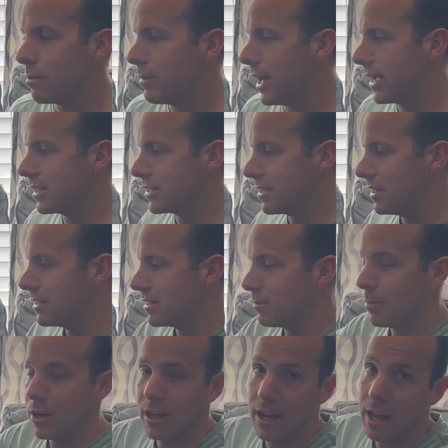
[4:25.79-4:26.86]
magazines,
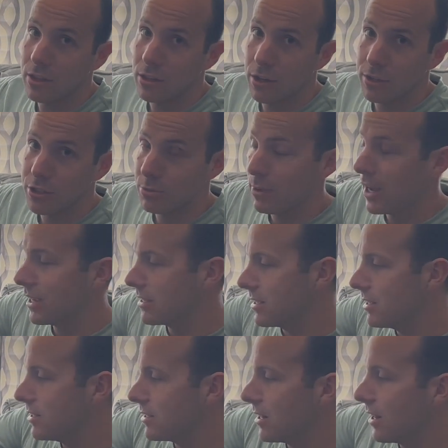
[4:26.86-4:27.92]
depending on how large your
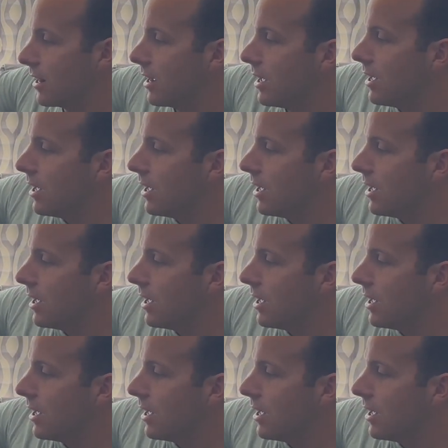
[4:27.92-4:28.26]
magazines are.